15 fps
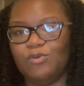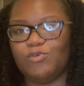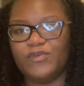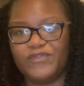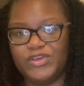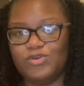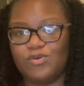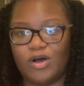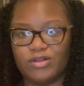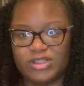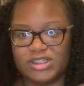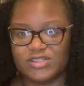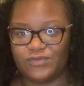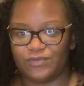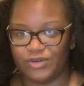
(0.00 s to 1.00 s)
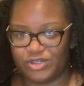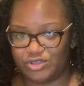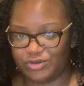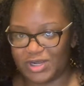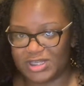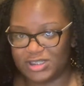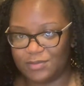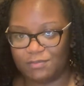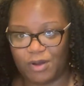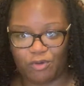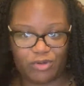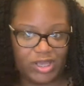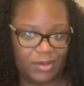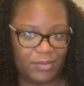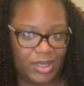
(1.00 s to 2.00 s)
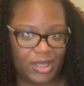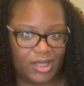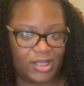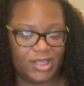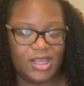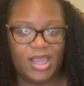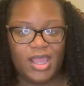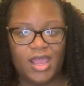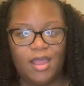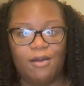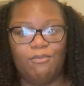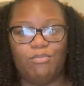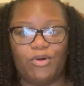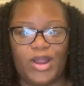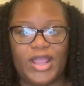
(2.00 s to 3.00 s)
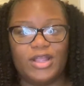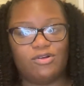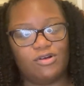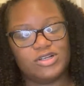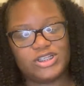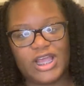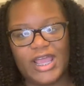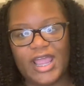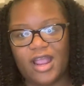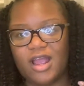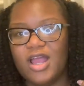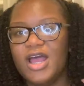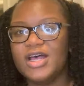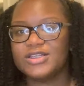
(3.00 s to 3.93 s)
review on this Freetress Bohemian braid crochet hair.